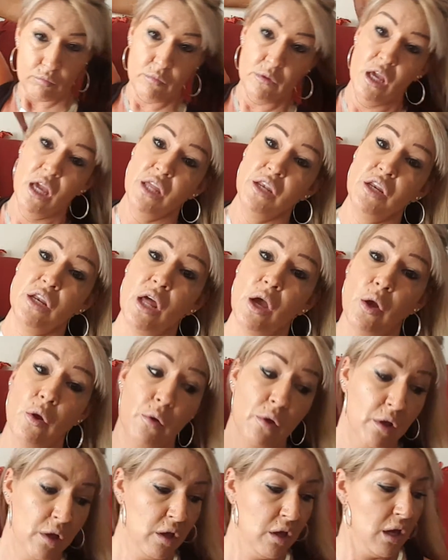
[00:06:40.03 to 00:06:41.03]
And, you know,
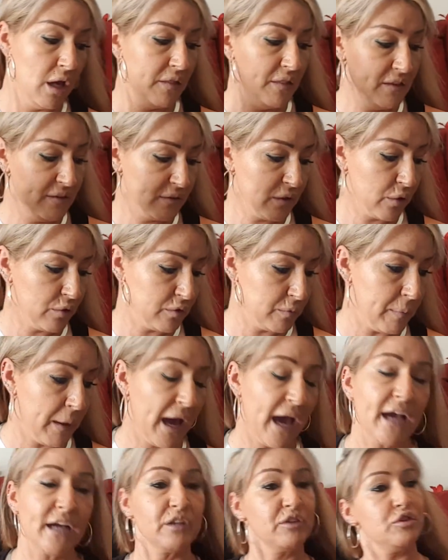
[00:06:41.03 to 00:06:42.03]
and this goes
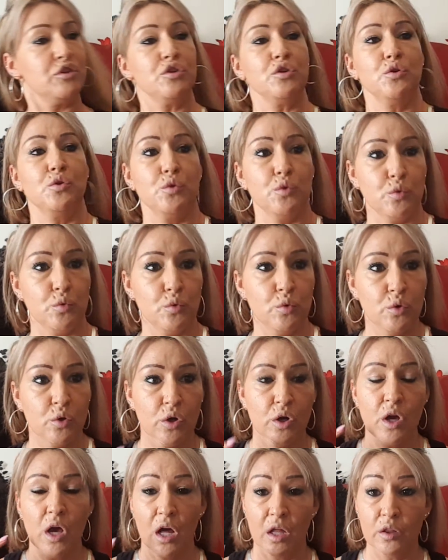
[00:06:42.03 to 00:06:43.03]
back to
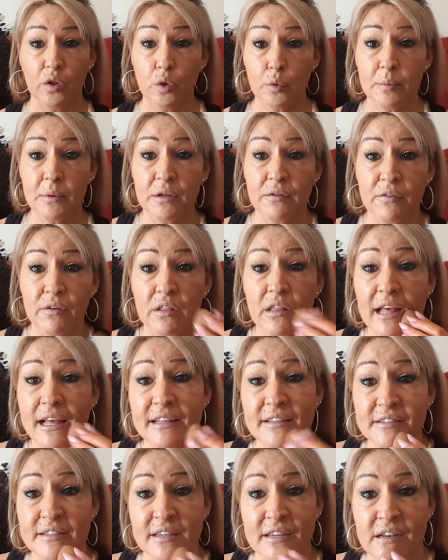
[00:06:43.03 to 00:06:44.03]
a little bit of a
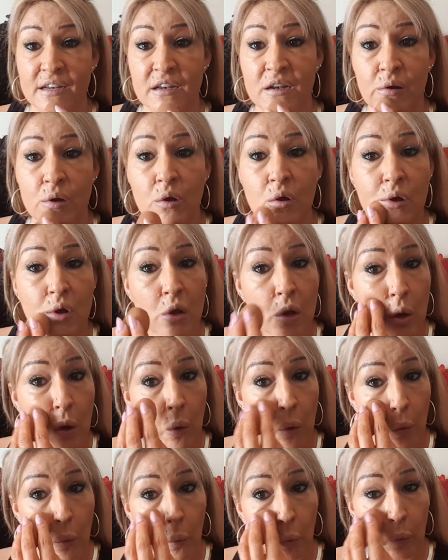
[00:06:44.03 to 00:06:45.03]
lesson
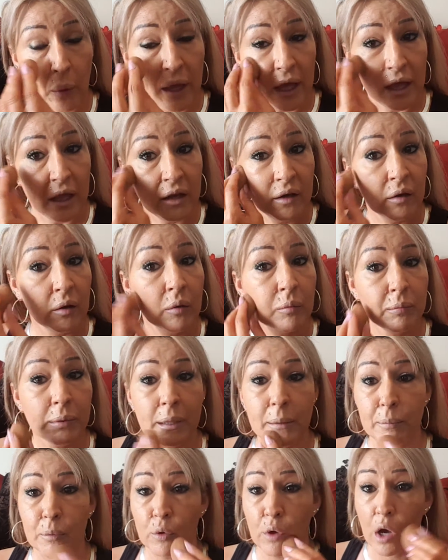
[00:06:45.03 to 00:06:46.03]
when
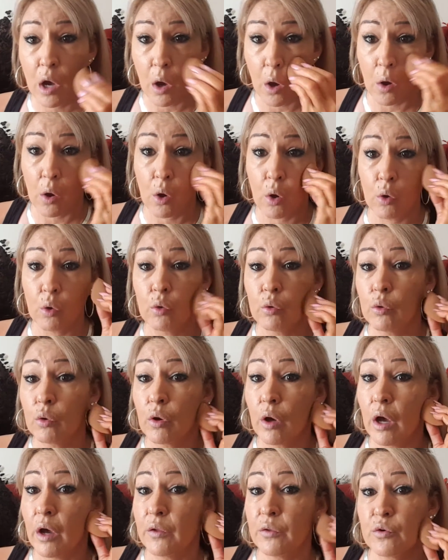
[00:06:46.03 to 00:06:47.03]
people call
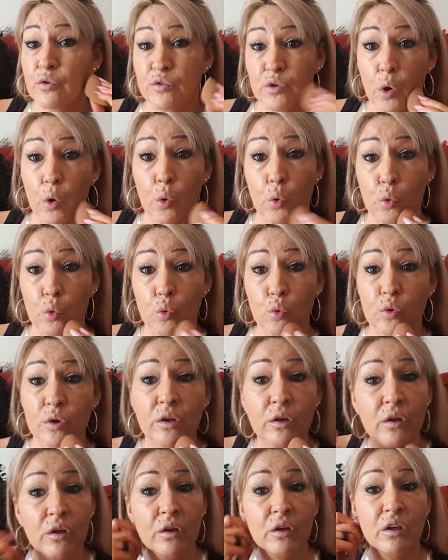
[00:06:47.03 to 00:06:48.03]
others old,
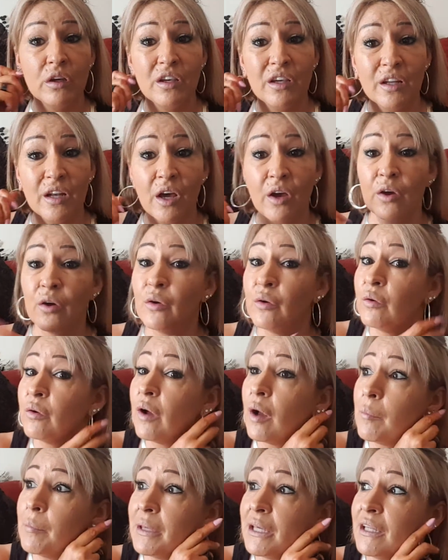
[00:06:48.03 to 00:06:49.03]
you know.
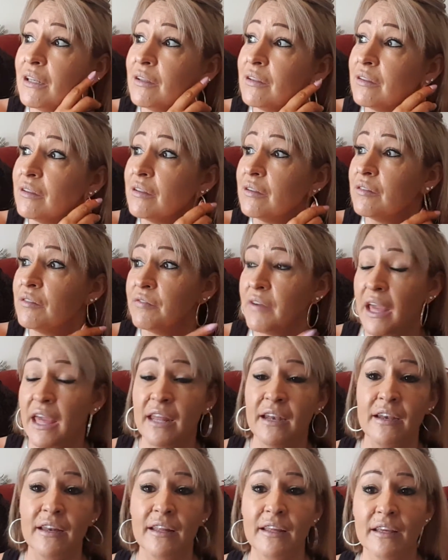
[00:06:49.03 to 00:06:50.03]
I mean,
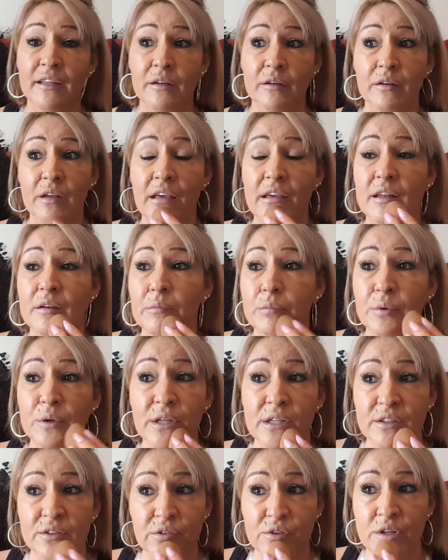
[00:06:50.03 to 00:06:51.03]
Vanity and
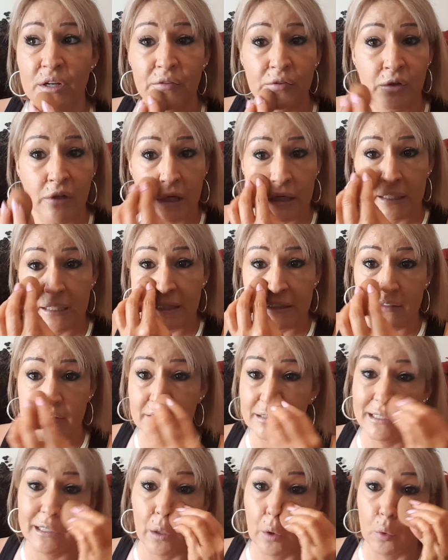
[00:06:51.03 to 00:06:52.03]
Prince are never going to get to
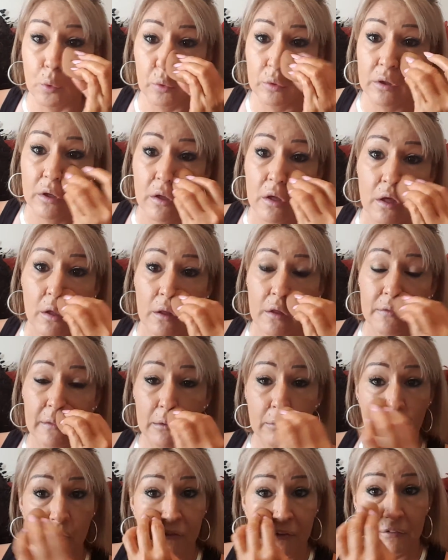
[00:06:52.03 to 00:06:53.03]
see old. They
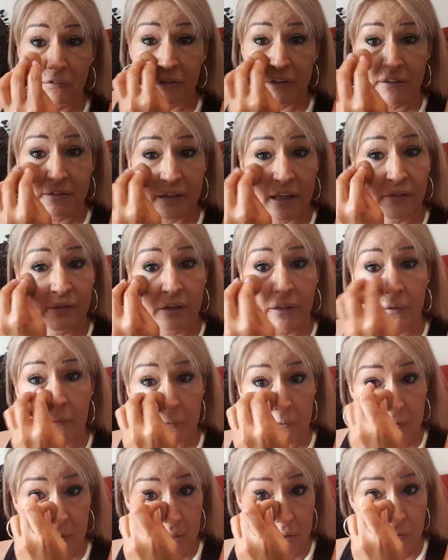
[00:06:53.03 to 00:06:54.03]
were 57,
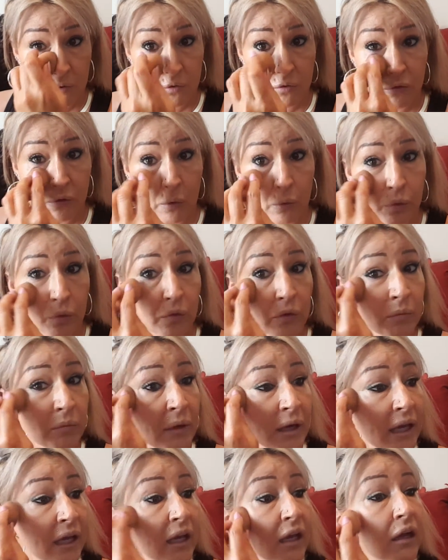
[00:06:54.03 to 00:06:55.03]
10 years older than
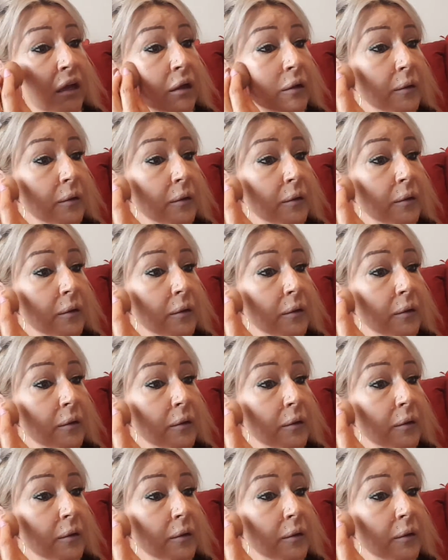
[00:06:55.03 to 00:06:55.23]
me.